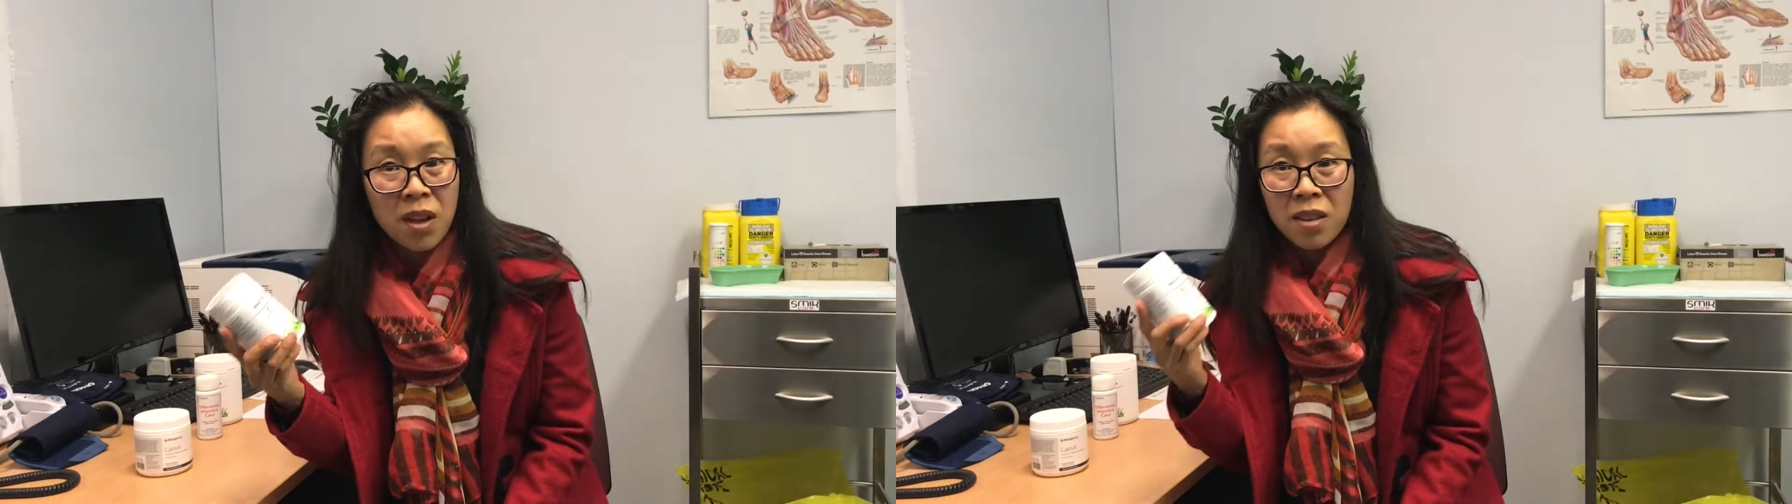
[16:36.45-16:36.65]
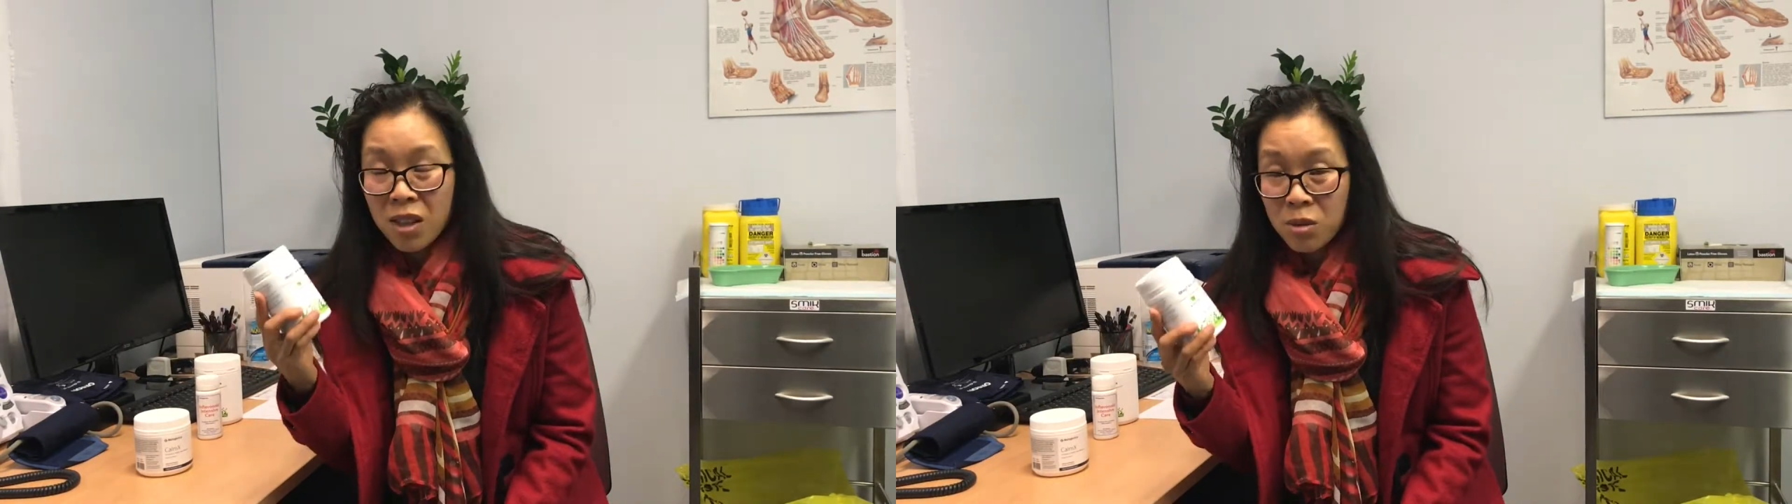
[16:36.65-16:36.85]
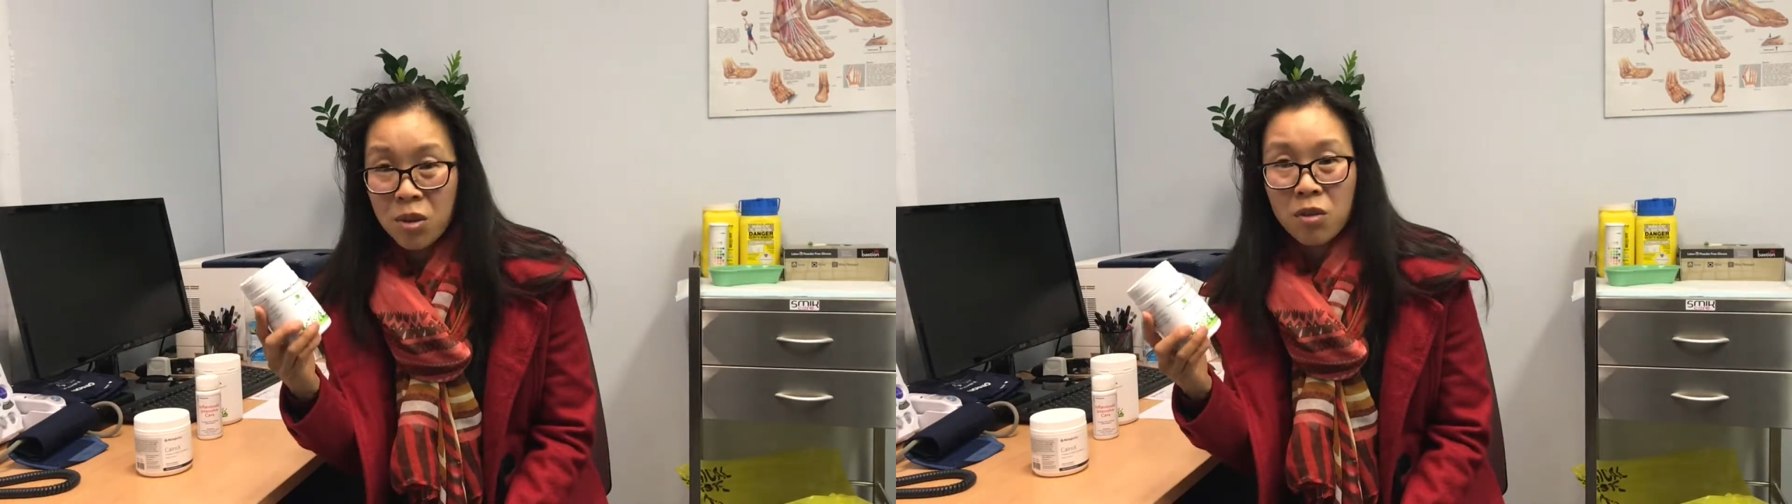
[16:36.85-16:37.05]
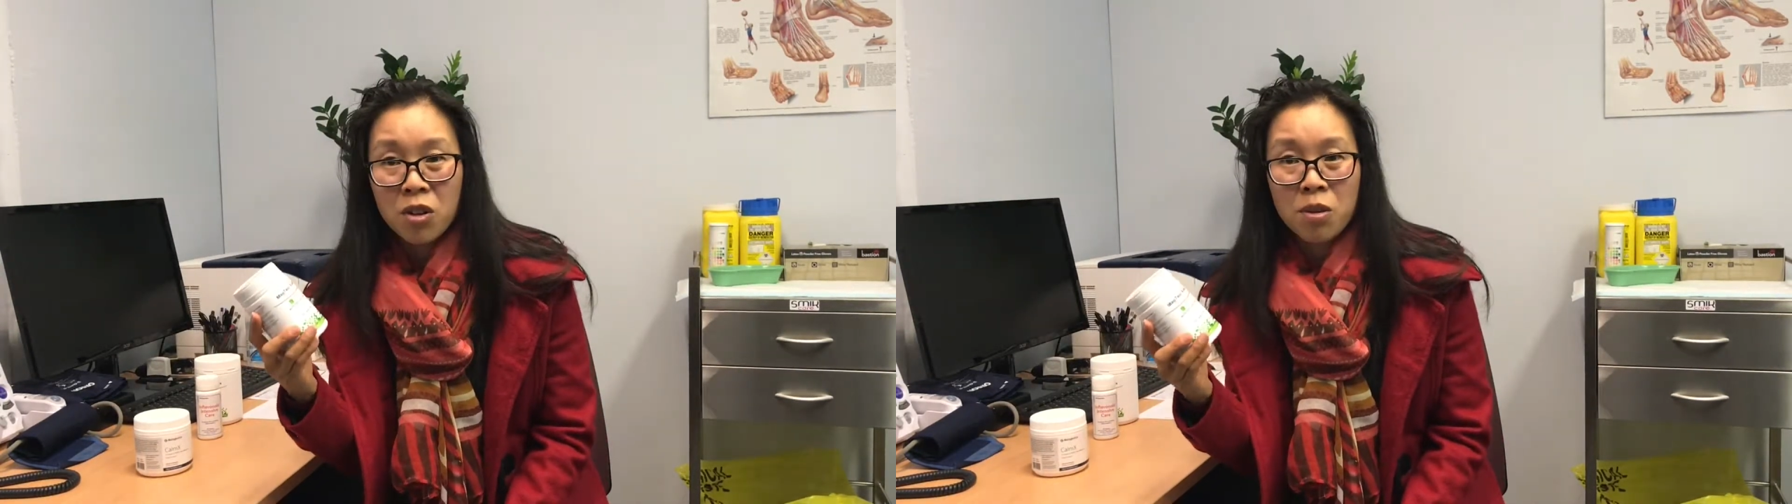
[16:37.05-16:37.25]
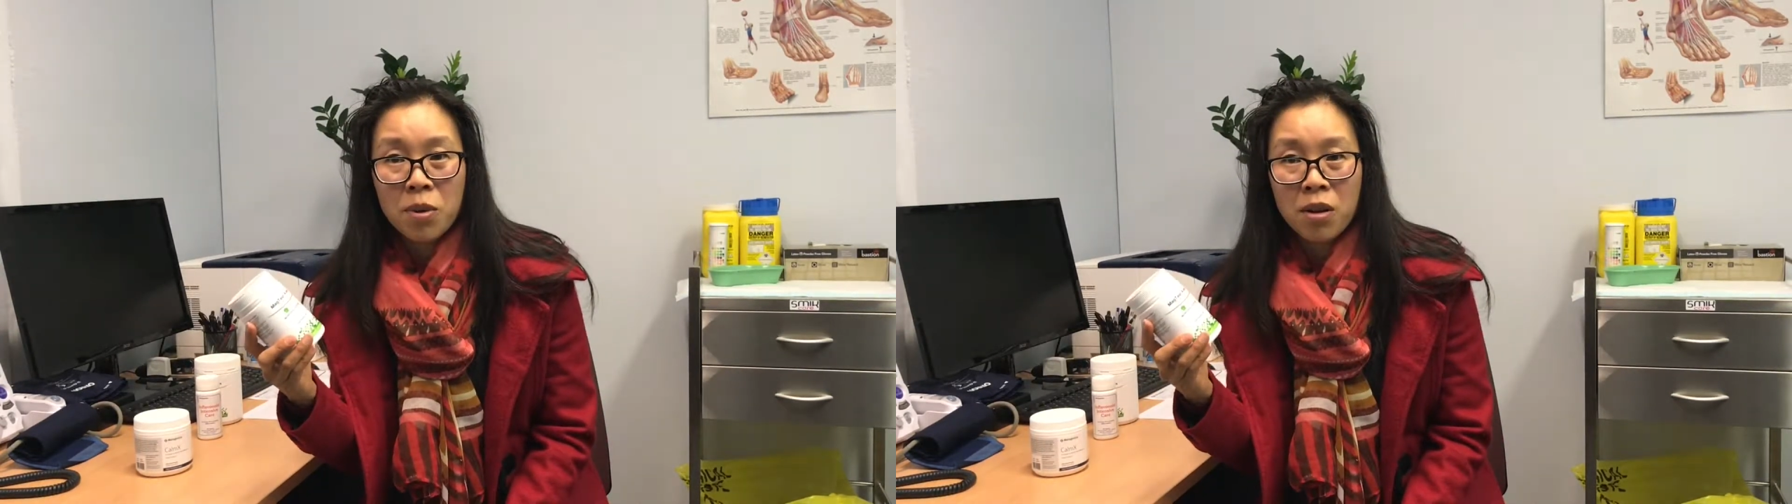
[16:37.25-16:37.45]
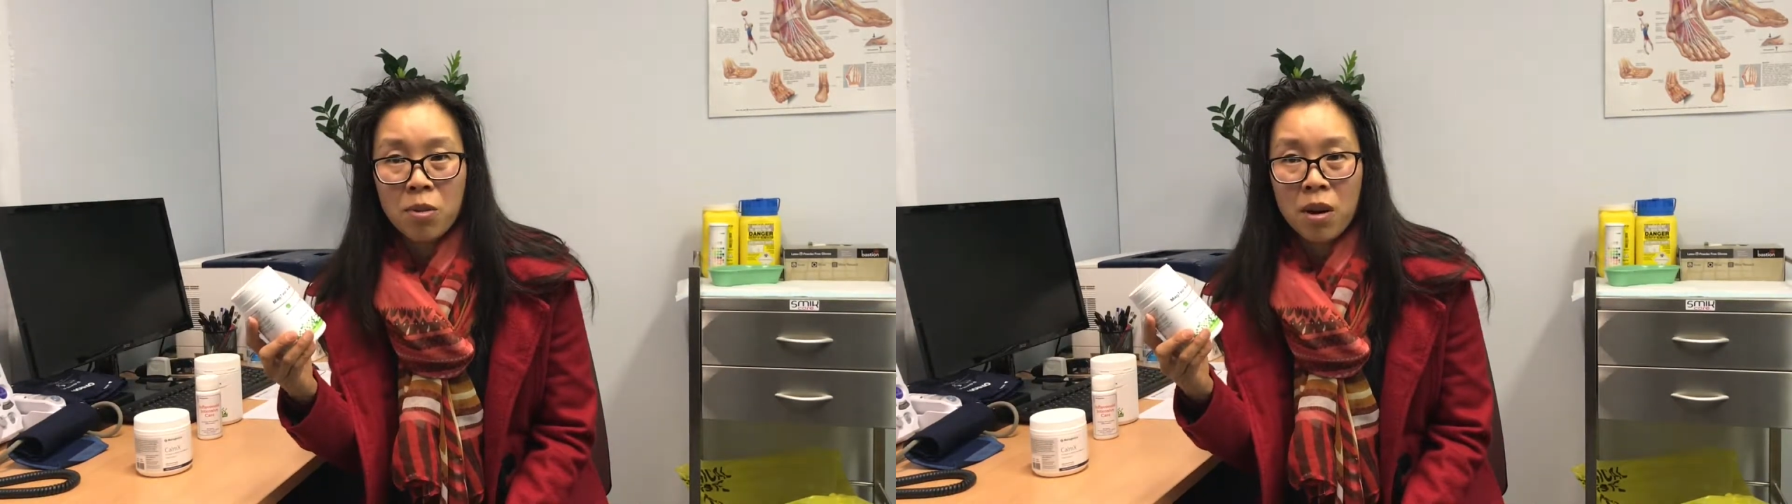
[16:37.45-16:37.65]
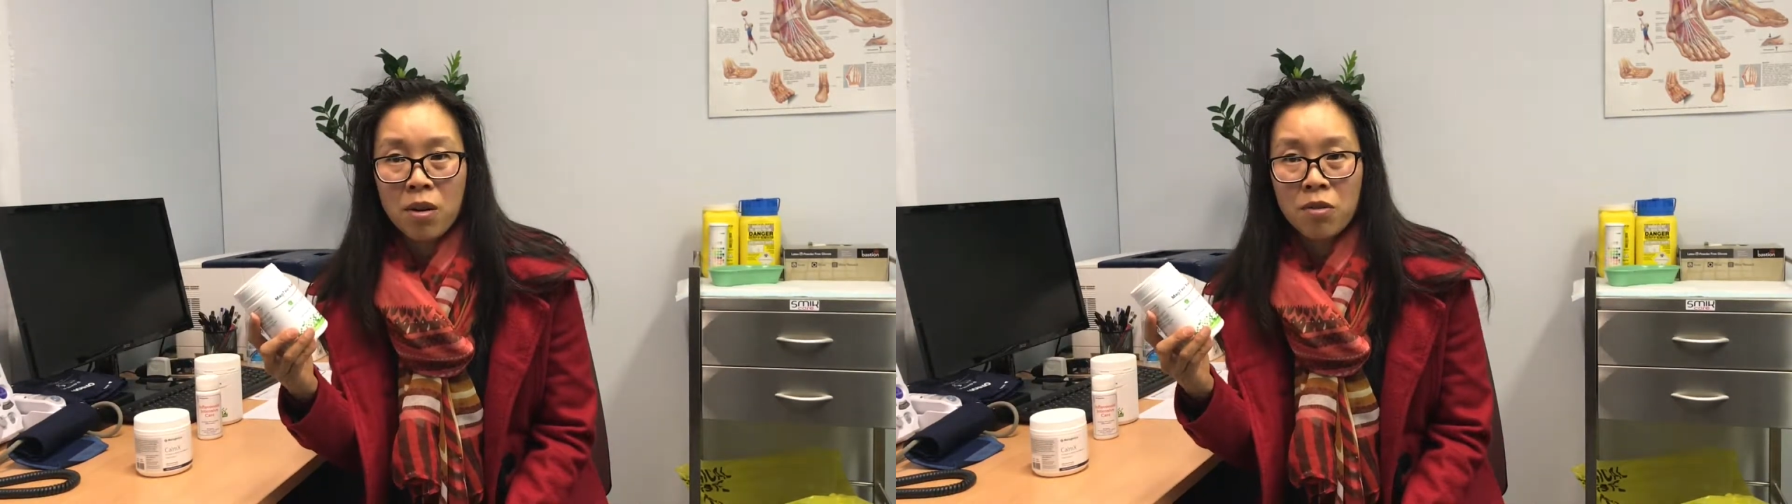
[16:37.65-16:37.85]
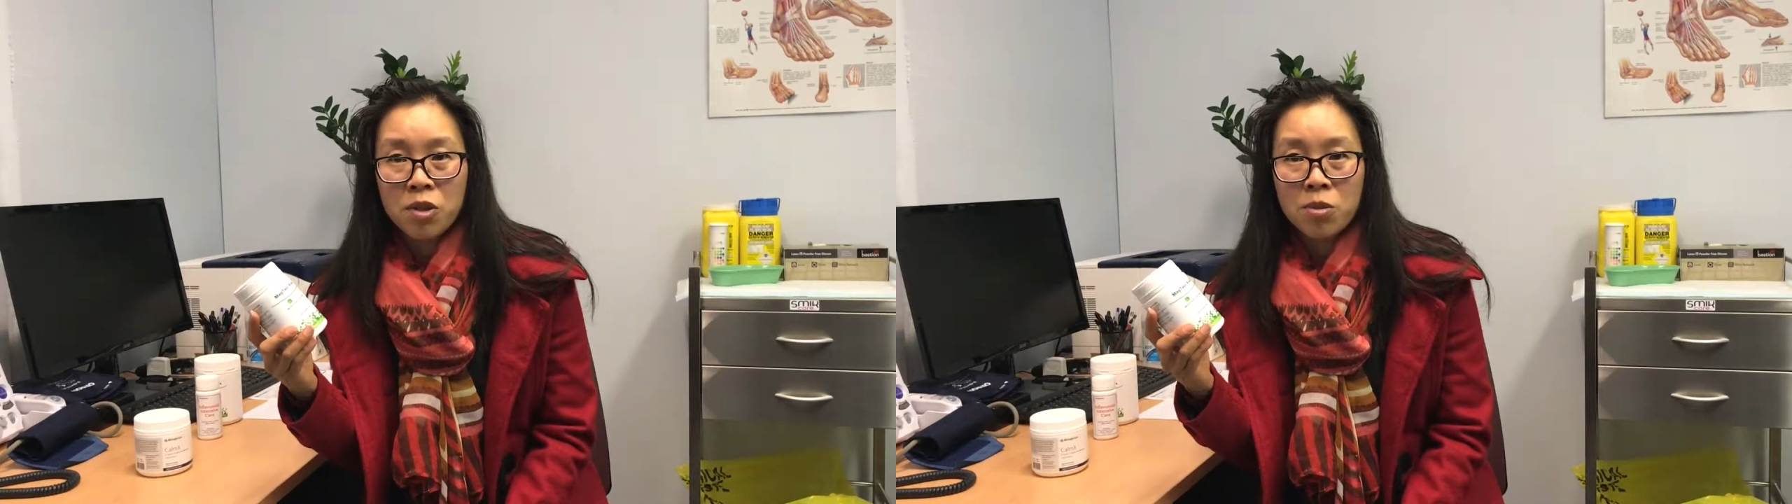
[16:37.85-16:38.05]
That's what you've got to be aware
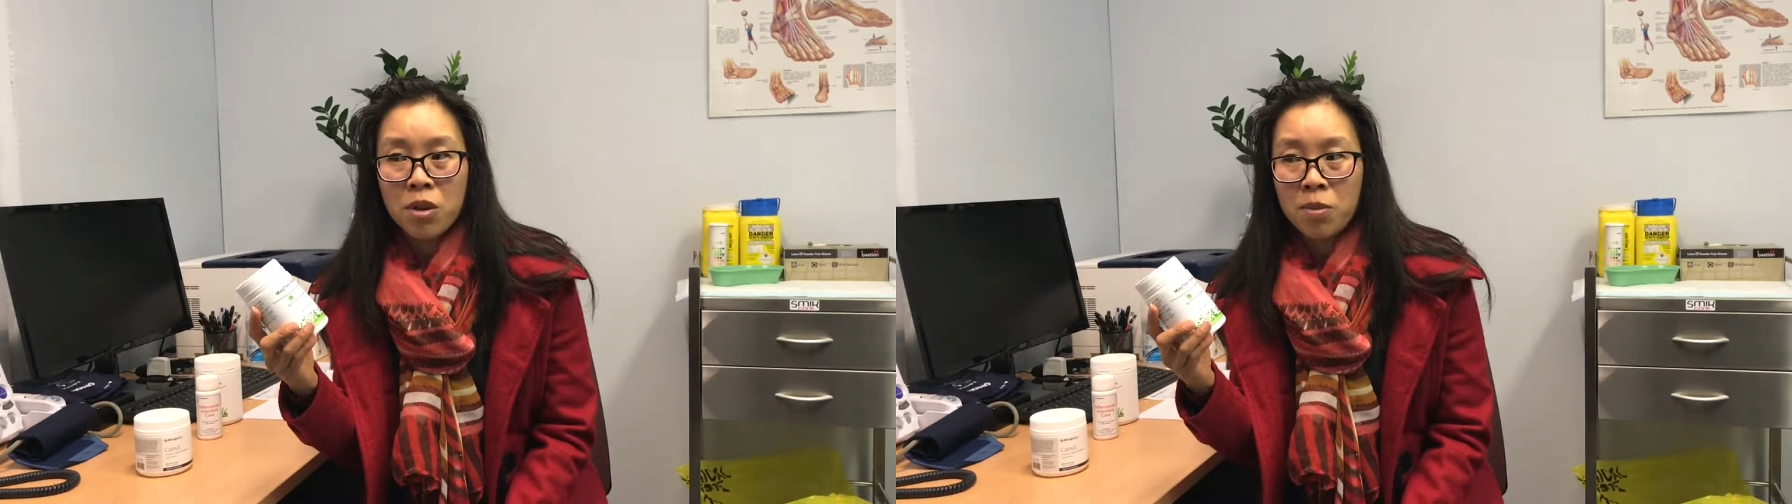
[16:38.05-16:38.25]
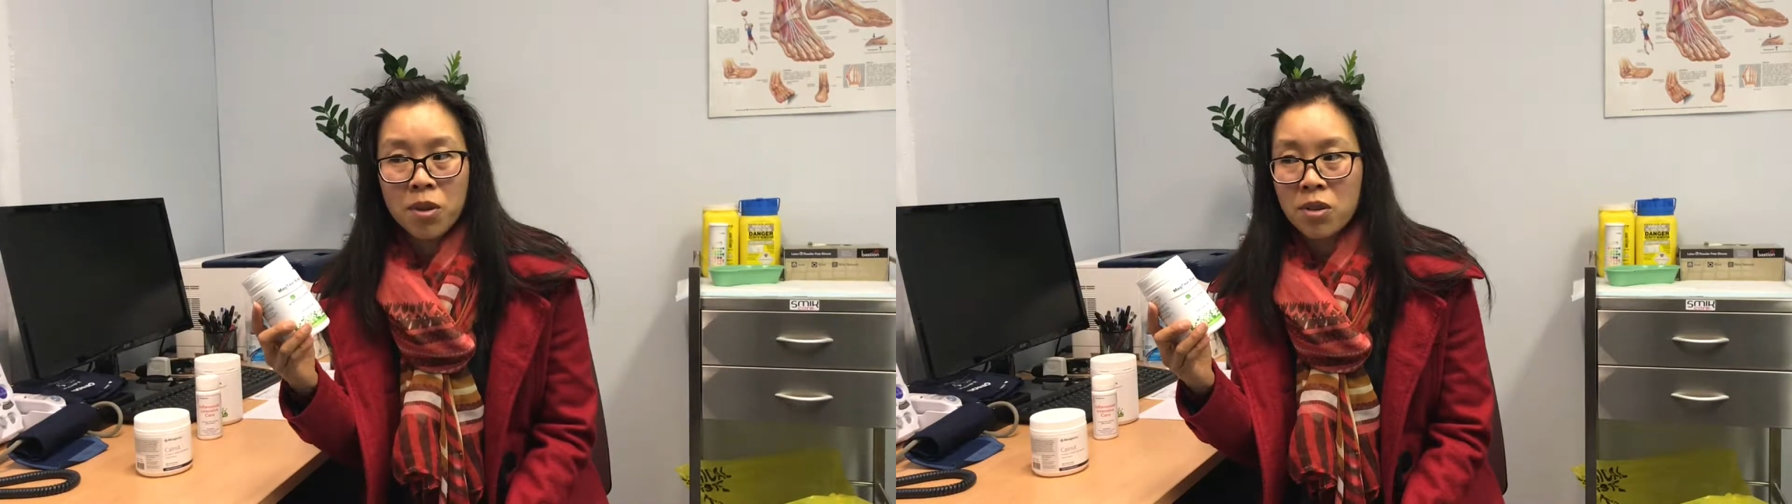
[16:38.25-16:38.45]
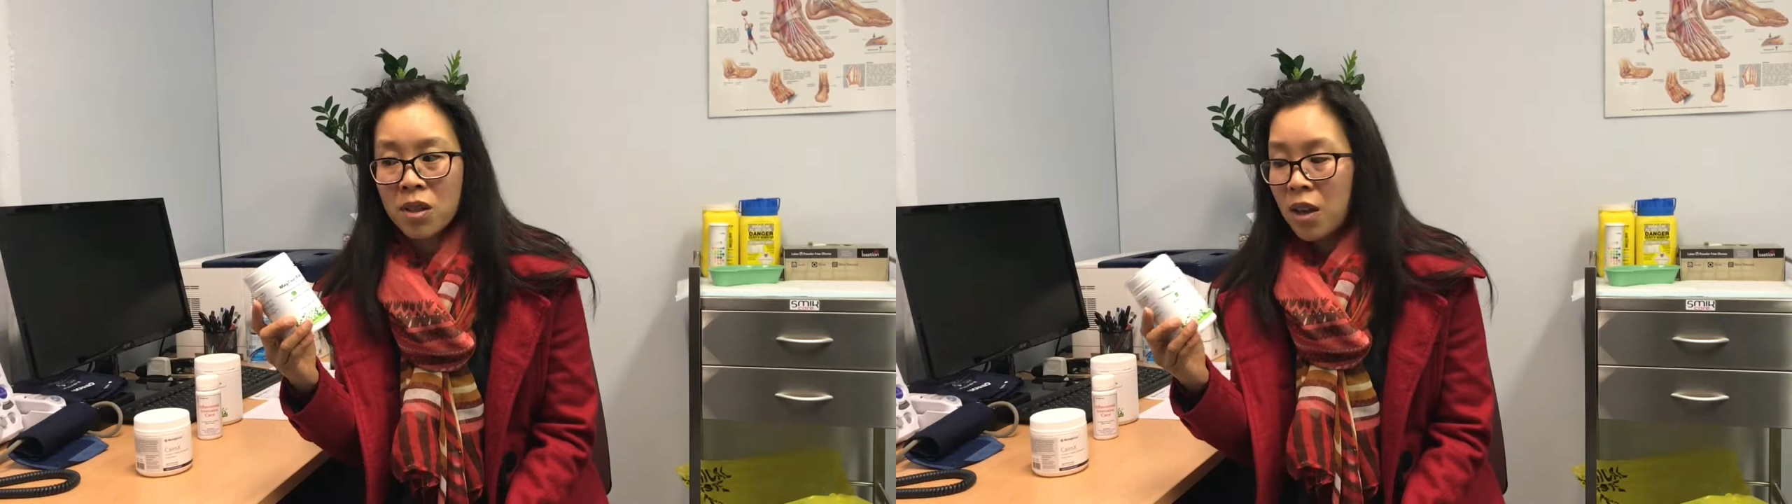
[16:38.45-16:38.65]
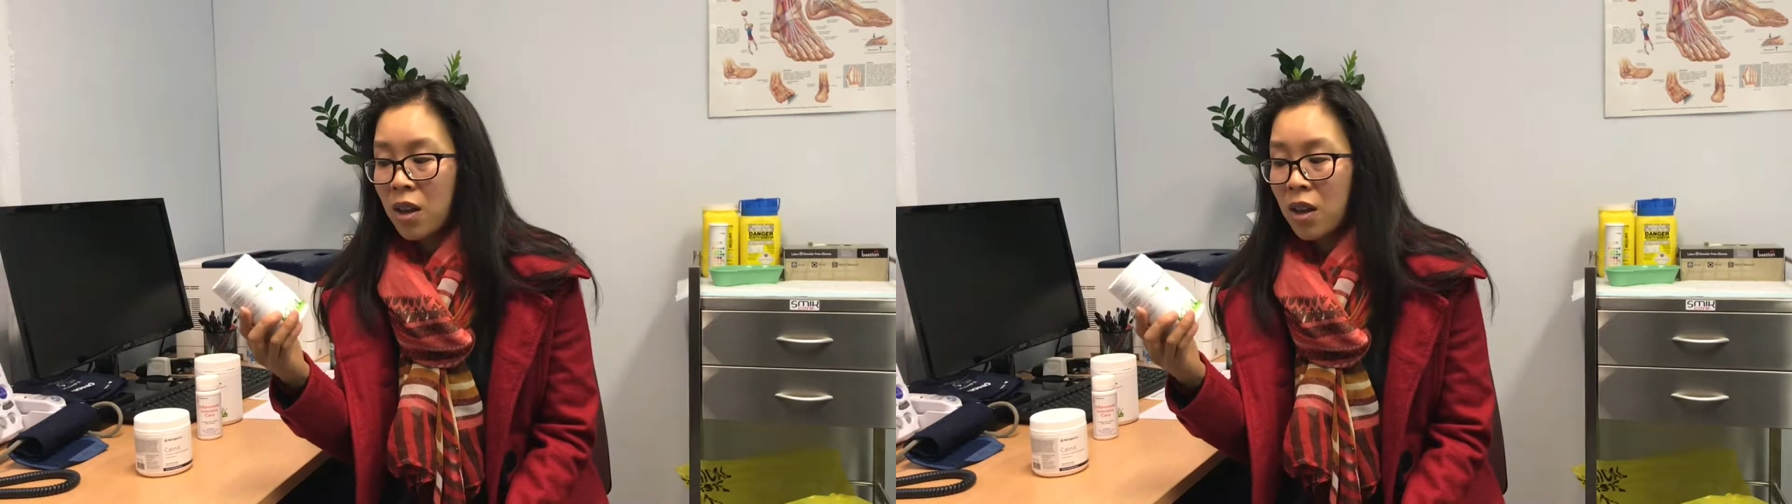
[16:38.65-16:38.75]
of as well, because